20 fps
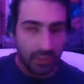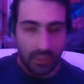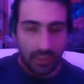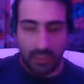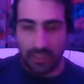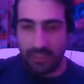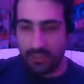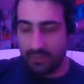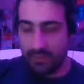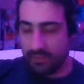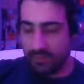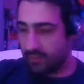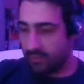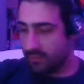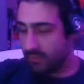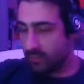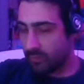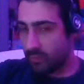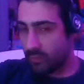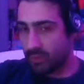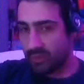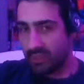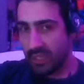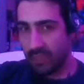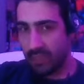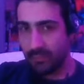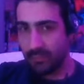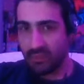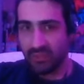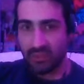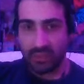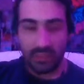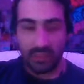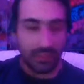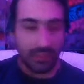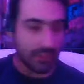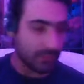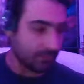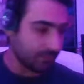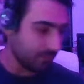it's what time is it here?